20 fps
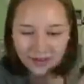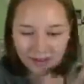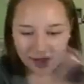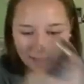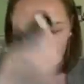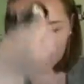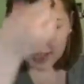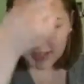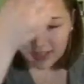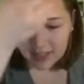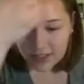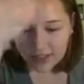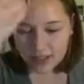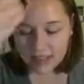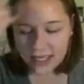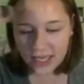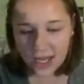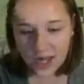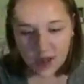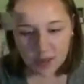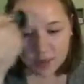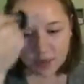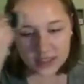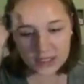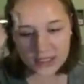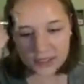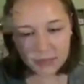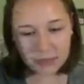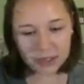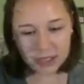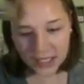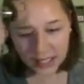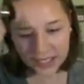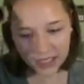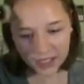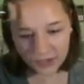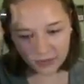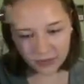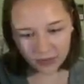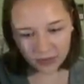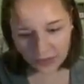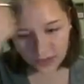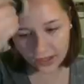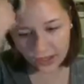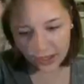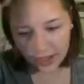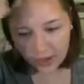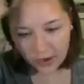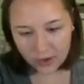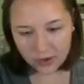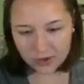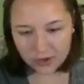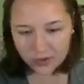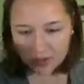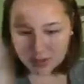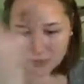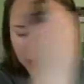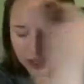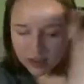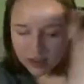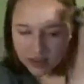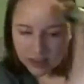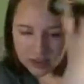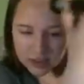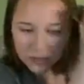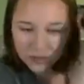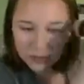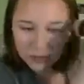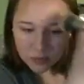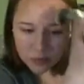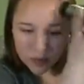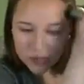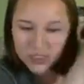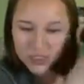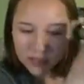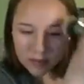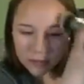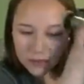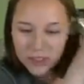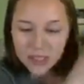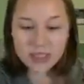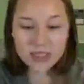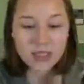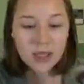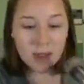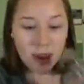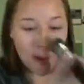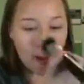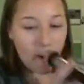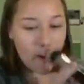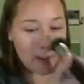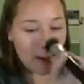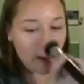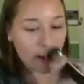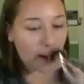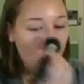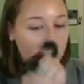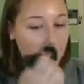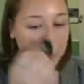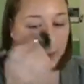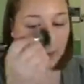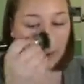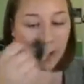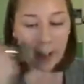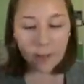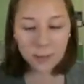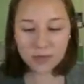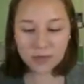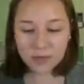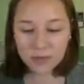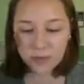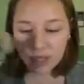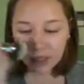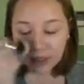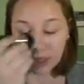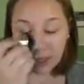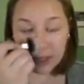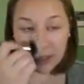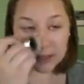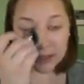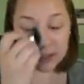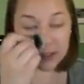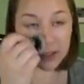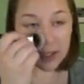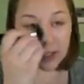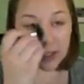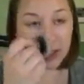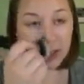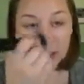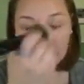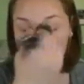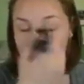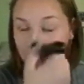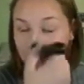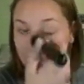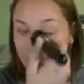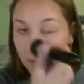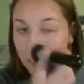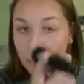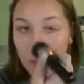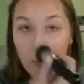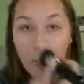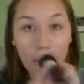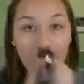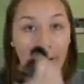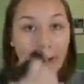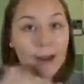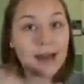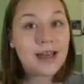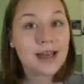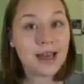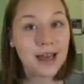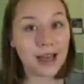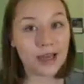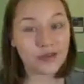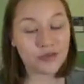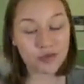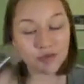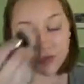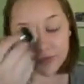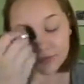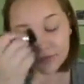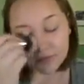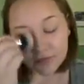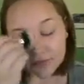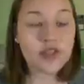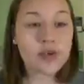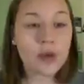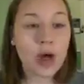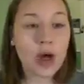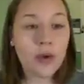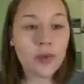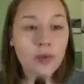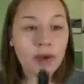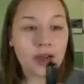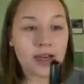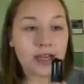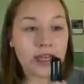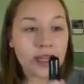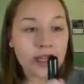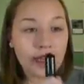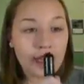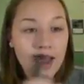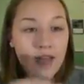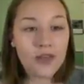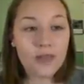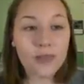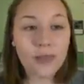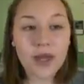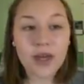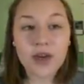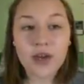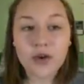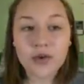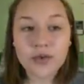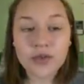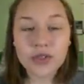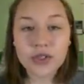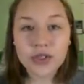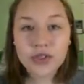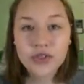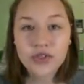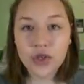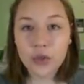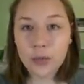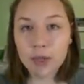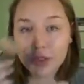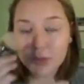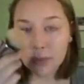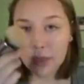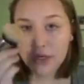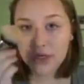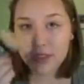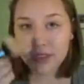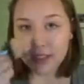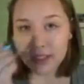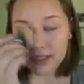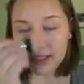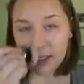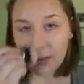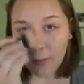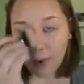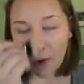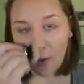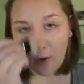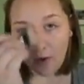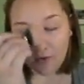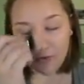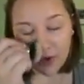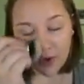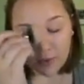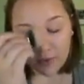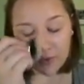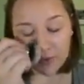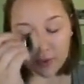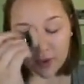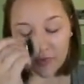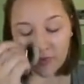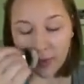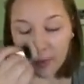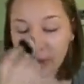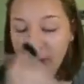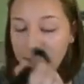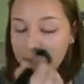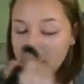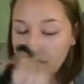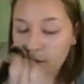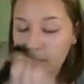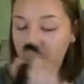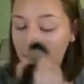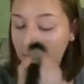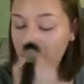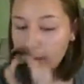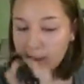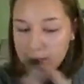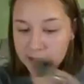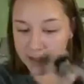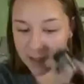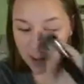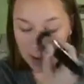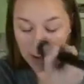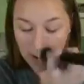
Again, it just helps to blend everything out and just make things look more seamless. And it also helps make things look a little more natural. So already my nose looks so much better since I went over it with my foundation brush.